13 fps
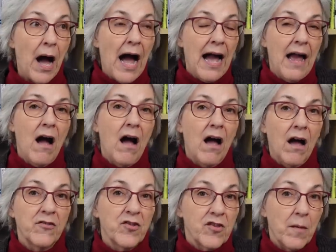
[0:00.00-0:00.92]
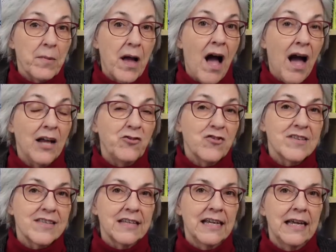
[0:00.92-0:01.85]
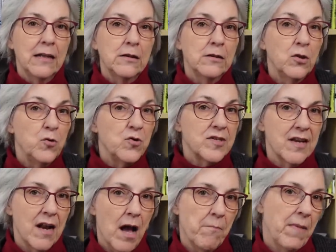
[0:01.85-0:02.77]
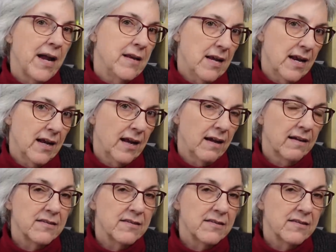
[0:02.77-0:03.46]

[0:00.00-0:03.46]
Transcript: I subconsciously loosen up my knitting.